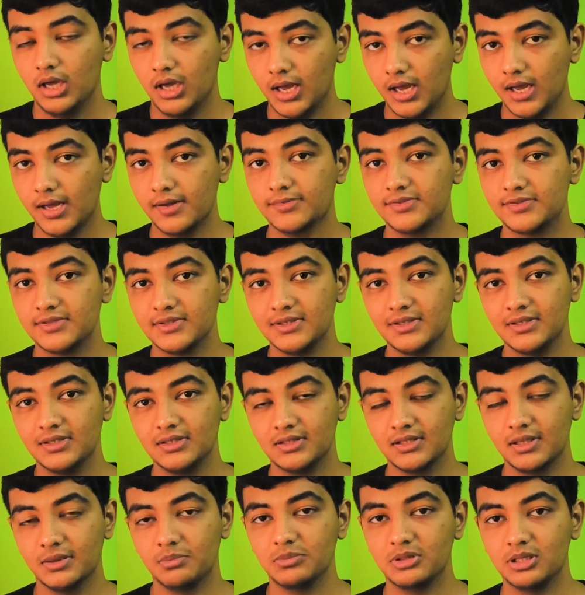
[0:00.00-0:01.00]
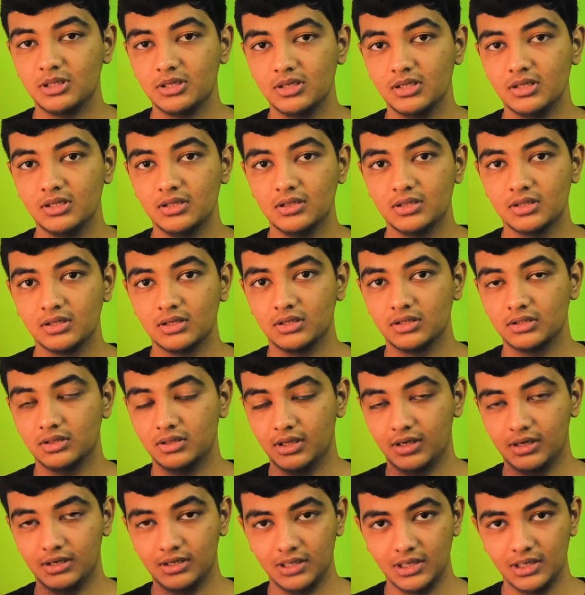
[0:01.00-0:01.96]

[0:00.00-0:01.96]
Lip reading: F series, M series, their